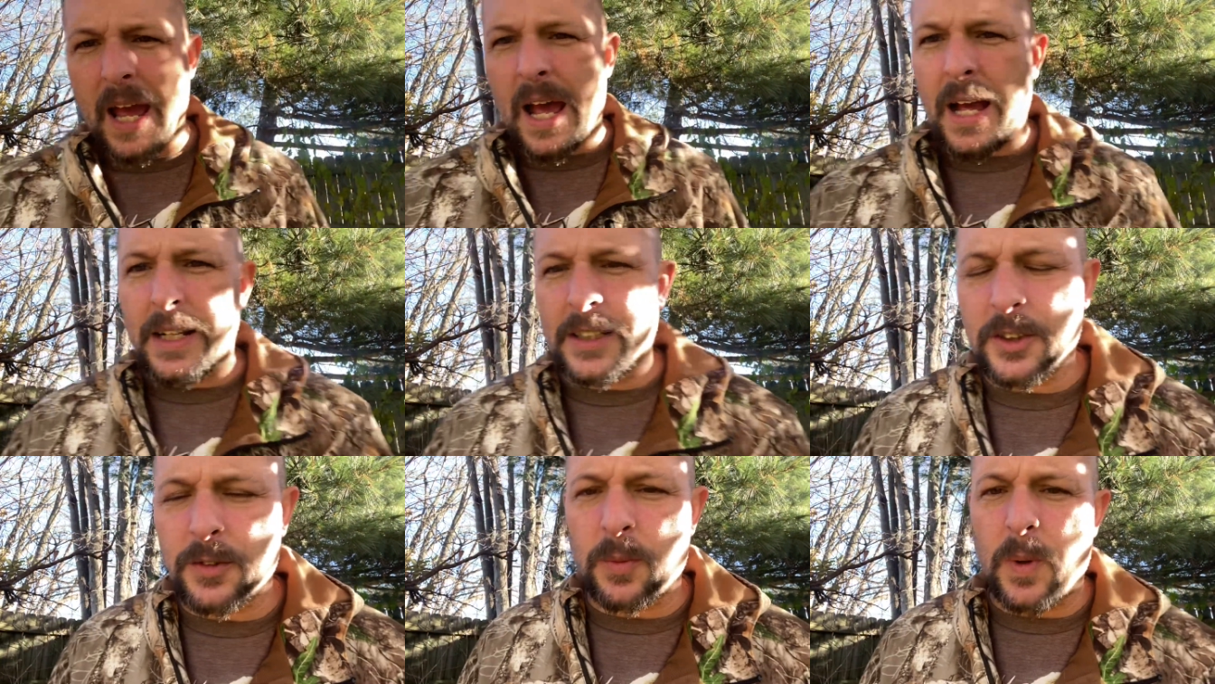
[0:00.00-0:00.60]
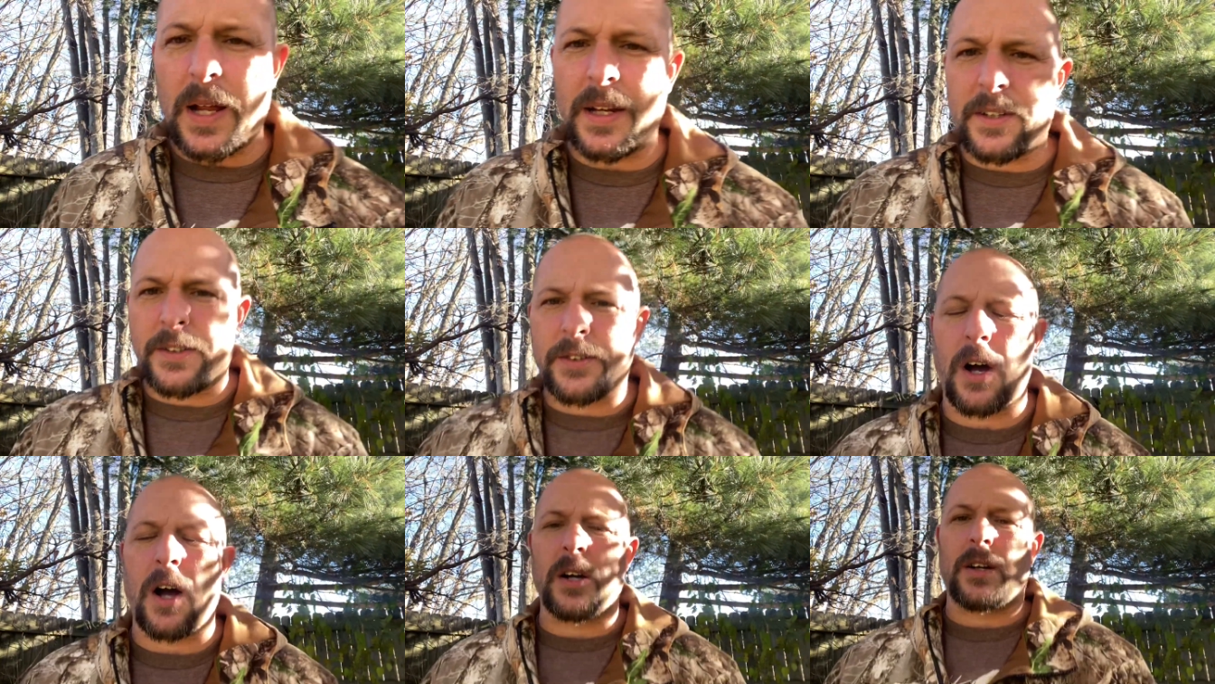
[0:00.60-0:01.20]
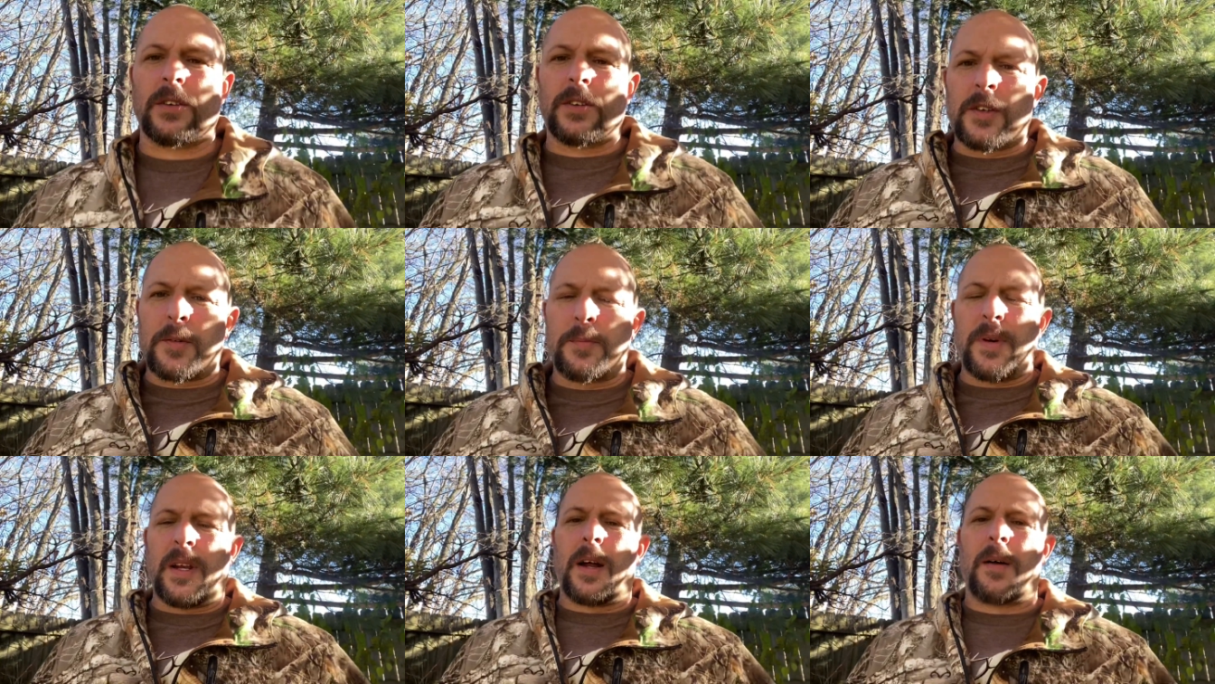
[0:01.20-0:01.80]
I just wanted to talk a little
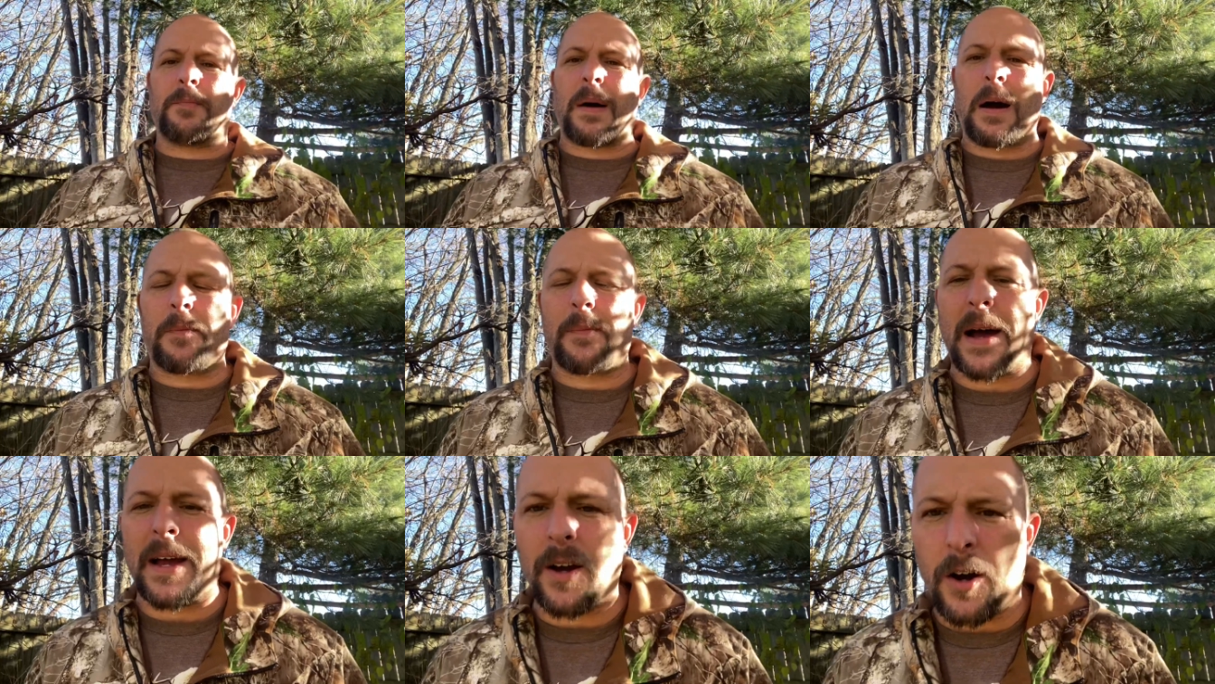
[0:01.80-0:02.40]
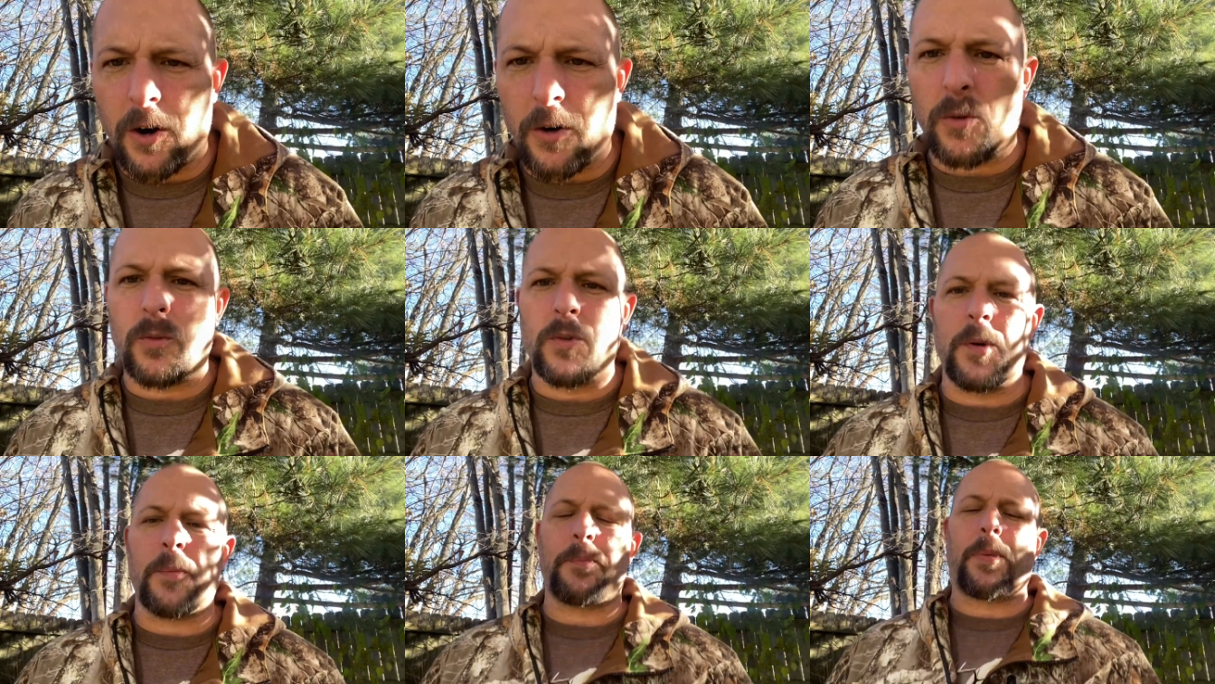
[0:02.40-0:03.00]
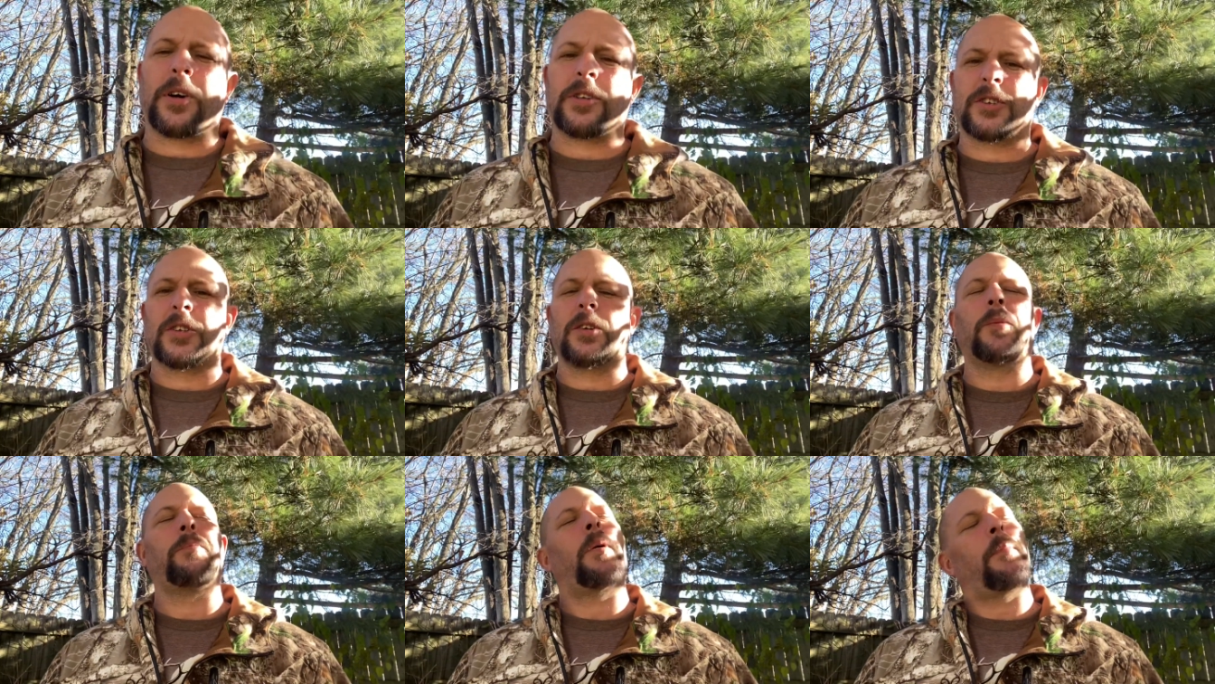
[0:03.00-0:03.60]
bit about my own
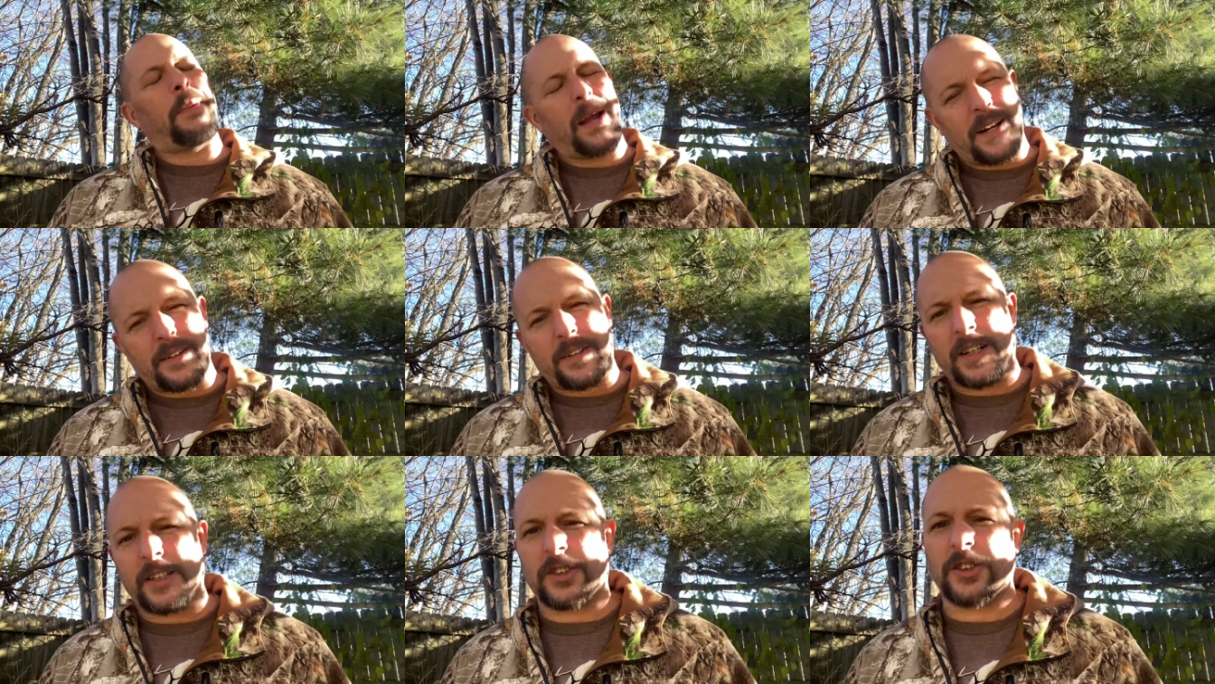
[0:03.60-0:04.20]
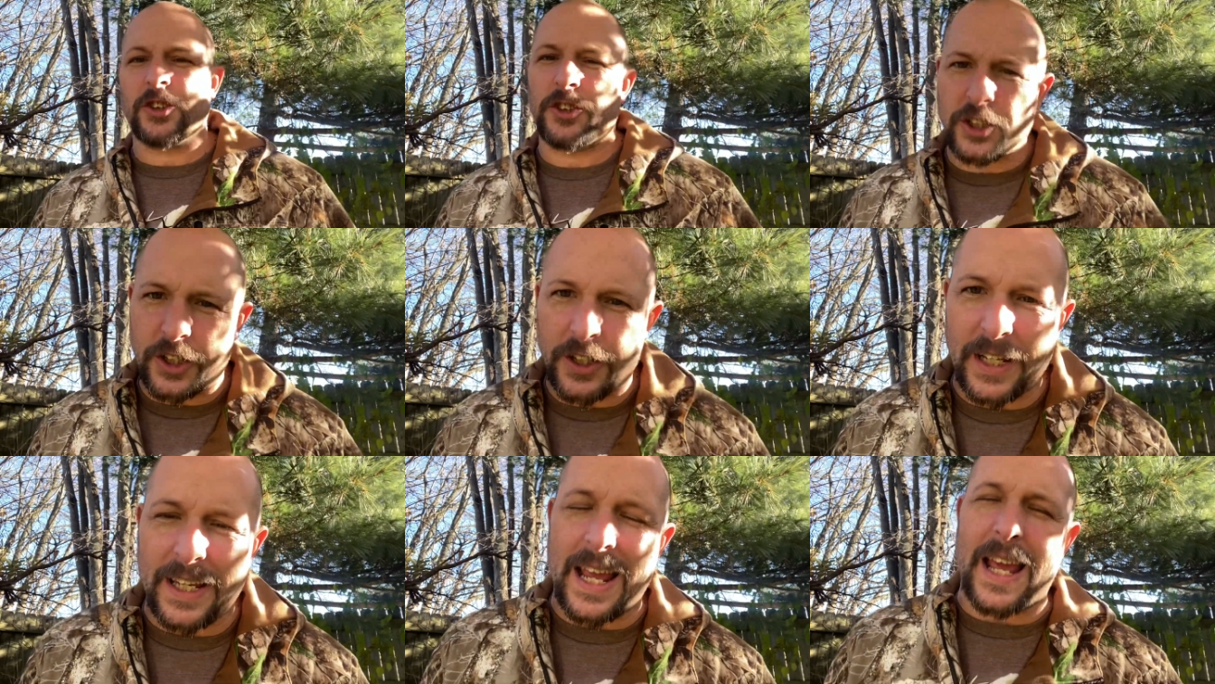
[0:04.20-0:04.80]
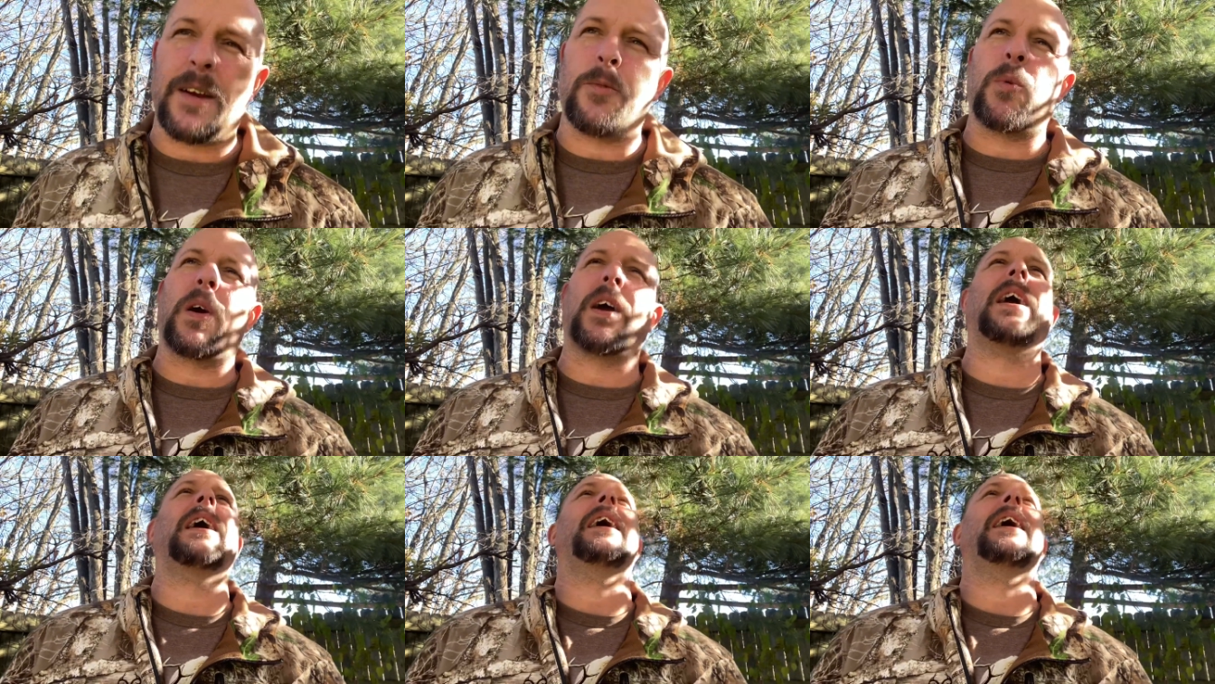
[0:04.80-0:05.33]
personal preparedness journey and where